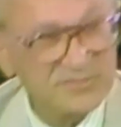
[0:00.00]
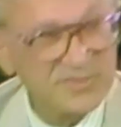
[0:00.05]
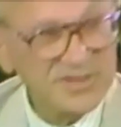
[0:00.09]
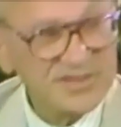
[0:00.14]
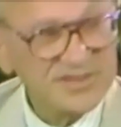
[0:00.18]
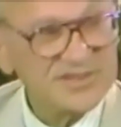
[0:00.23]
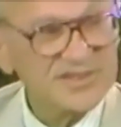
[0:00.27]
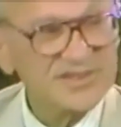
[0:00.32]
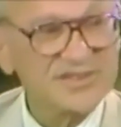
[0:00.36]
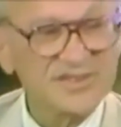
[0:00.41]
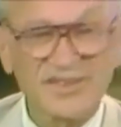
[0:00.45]
You
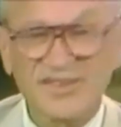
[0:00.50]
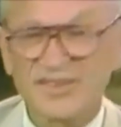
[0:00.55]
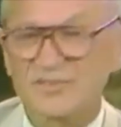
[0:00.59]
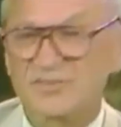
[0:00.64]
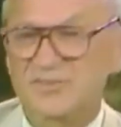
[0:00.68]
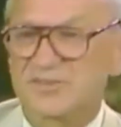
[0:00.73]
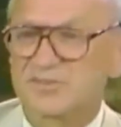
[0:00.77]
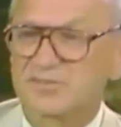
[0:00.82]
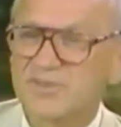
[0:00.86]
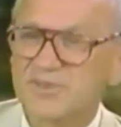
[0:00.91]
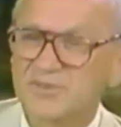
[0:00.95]
must
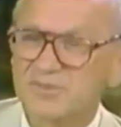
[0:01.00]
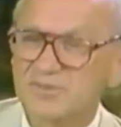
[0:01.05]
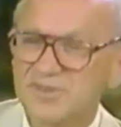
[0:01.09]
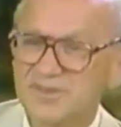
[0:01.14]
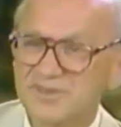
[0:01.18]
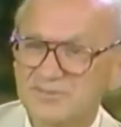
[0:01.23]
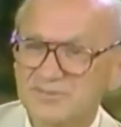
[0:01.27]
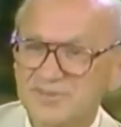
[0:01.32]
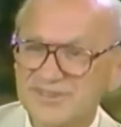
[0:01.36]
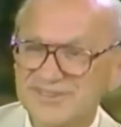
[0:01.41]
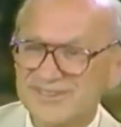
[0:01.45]
distinguish
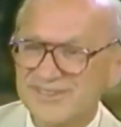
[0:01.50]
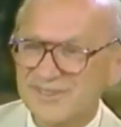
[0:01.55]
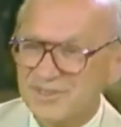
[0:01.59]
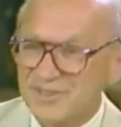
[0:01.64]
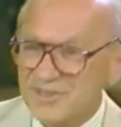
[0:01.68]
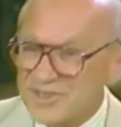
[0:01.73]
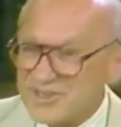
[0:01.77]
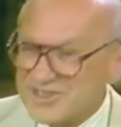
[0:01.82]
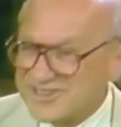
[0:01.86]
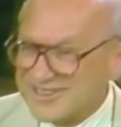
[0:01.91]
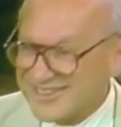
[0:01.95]
between what
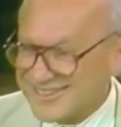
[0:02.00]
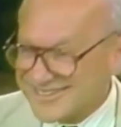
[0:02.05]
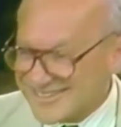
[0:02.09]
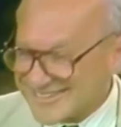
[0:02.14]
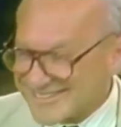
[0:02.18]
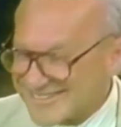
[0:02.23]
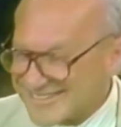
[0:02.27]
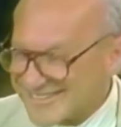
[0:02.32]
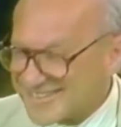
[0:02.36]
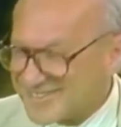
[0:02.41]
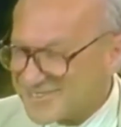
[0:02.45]
looks on the
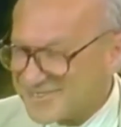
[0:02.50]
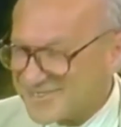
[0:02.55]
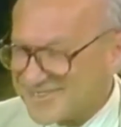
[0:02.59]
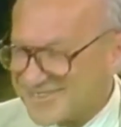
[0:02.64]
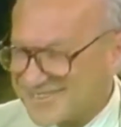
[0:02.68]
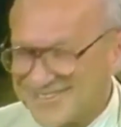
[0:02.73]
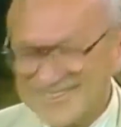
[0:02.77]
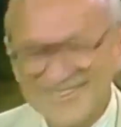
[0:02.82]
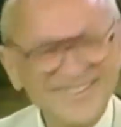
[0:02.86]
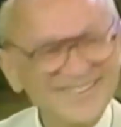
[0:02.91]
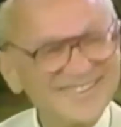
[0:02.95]

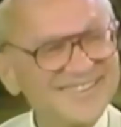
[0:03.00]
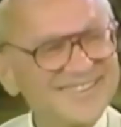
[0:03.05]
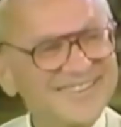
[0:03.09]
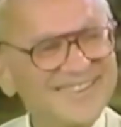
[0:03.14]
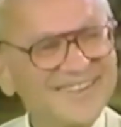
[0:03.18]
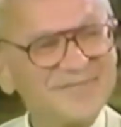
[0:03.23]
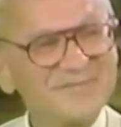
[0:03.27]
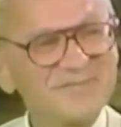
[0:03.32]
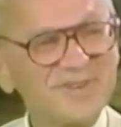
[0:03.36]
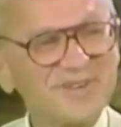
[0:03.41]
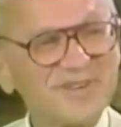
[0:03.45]
surface
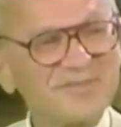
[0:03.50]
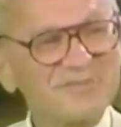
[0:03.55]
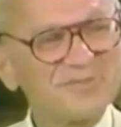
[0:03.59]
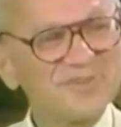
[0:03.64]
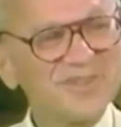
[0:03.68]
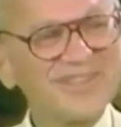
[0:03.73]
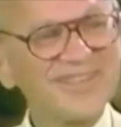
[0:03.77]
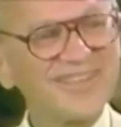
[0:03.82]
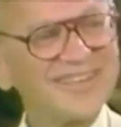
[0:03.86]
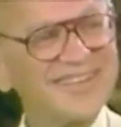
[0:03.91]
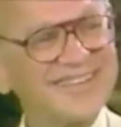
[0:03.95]
and what it
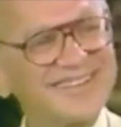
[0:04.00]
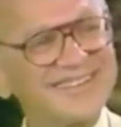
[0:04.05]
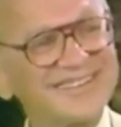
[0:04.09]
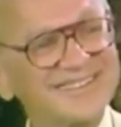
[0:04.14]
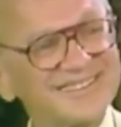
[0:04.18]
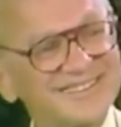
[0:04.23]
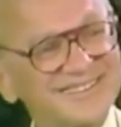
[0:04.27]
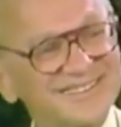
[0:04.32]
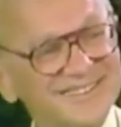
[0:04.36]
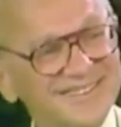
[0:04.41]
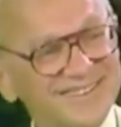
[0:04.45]
really
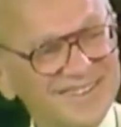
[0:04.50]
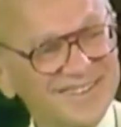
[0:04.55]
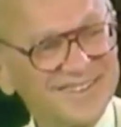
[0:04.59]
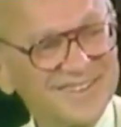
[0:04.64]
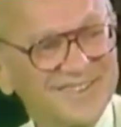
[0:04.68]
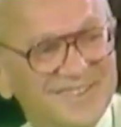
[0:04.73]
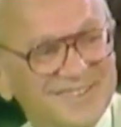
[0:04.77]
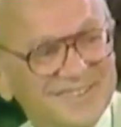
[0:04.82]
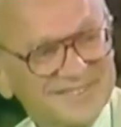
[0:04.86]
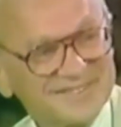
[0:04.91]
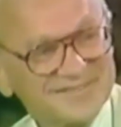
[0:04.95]
is
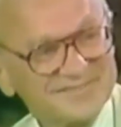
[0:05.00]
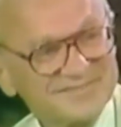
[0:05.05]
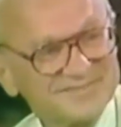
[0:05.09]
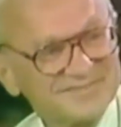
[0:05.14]
underneath.